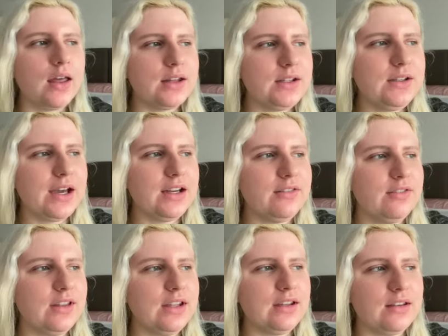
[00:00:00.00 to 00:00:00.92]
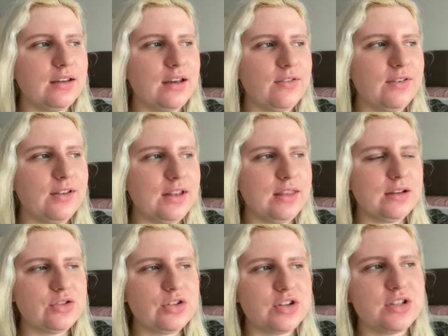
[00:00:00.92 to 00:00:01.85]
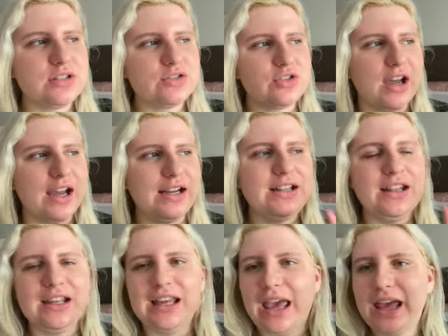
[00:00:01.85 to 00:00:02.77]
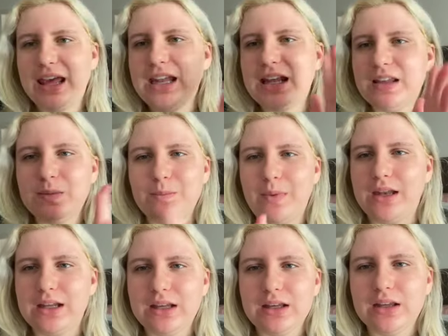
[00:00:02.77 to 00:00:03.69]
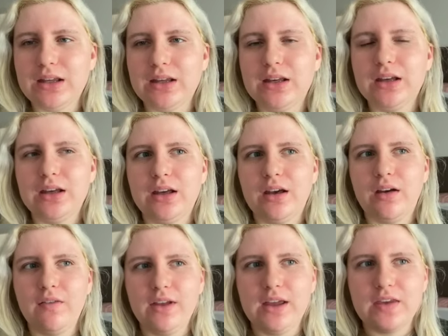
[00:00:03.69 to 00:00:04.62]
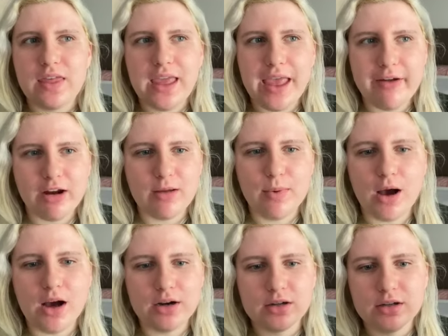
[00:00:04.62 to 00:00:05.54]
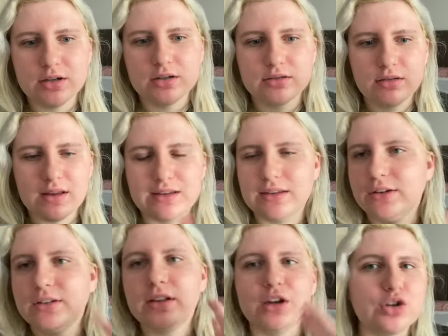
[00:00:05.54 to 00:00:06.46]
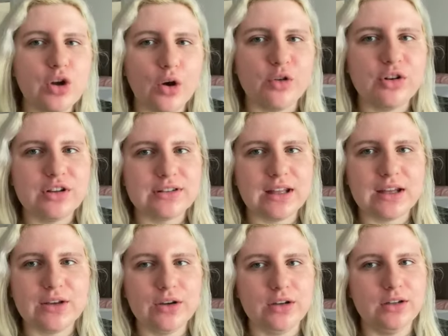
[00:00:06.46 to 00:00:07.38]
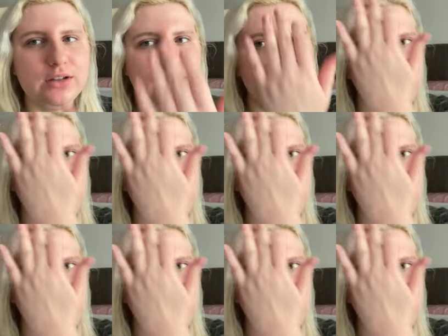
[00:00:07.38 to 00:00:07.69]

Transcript: You kind of like, I feel like they're just trying to like hit as many like the Harry Potter things that are like known as they could.